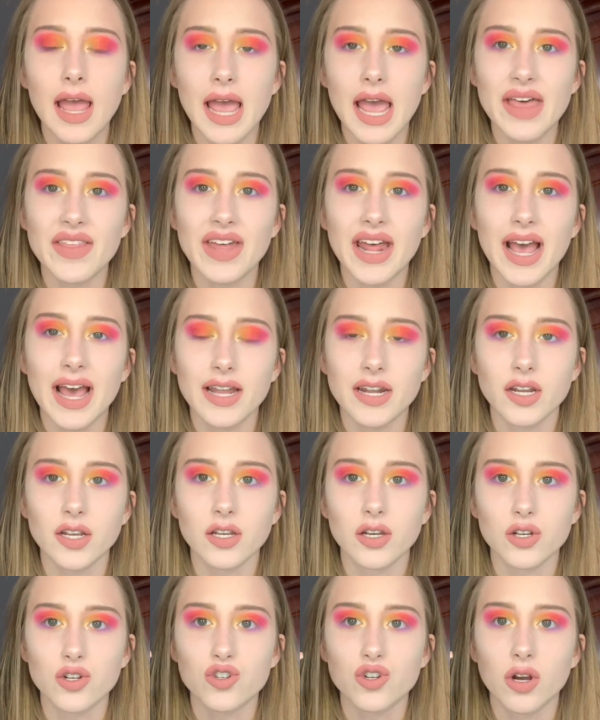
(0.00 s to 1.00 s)
and I added
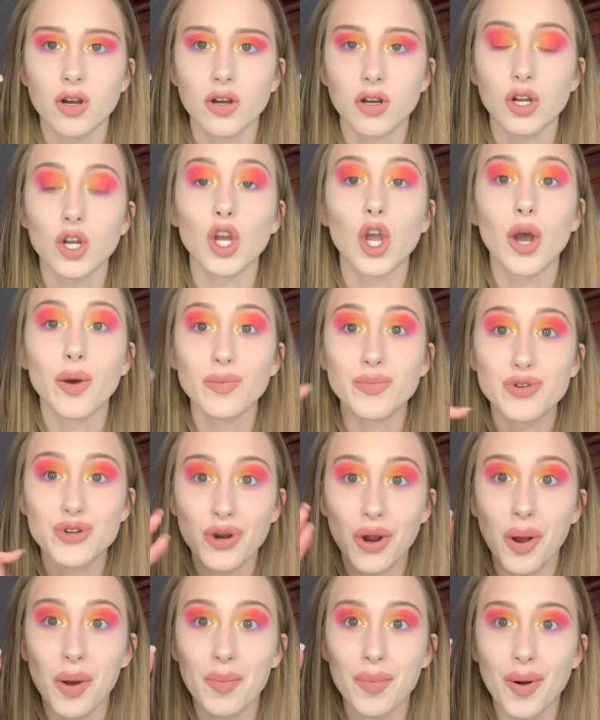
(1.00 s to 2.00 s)

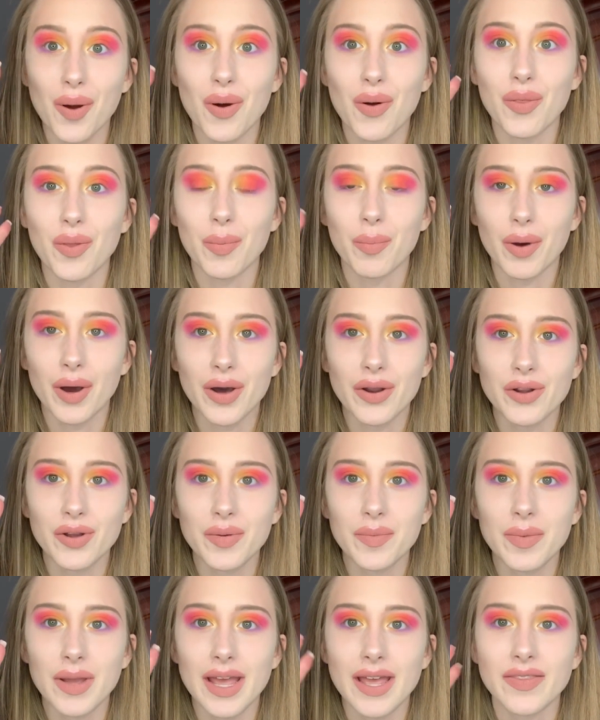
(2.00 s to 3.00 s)
Gumdrop on the
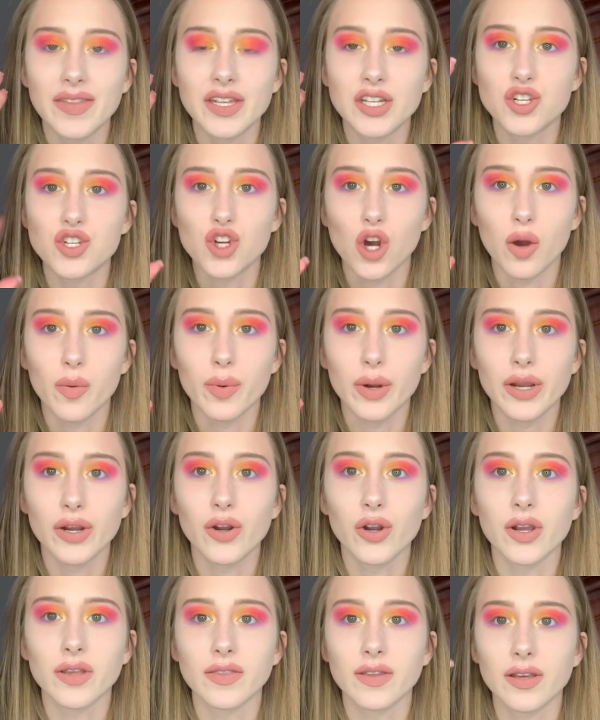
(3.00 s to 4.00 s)
bottom and then
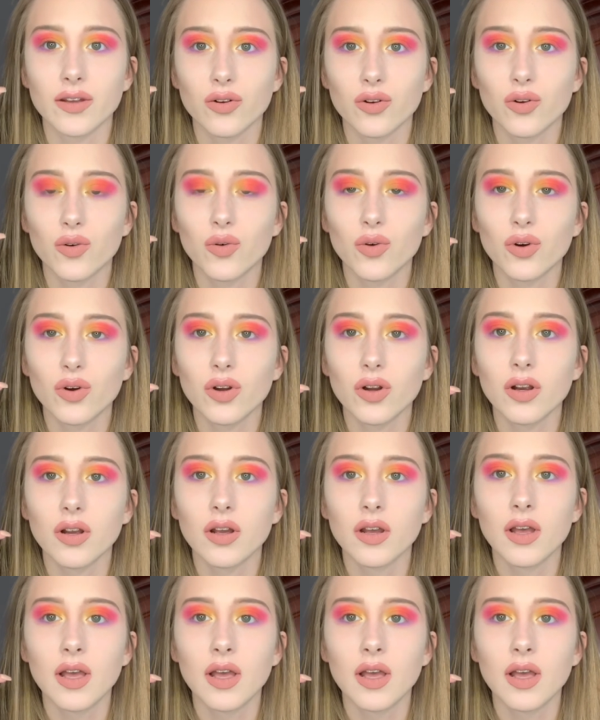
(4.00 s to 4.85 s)
Jawbreaker in the inner corner.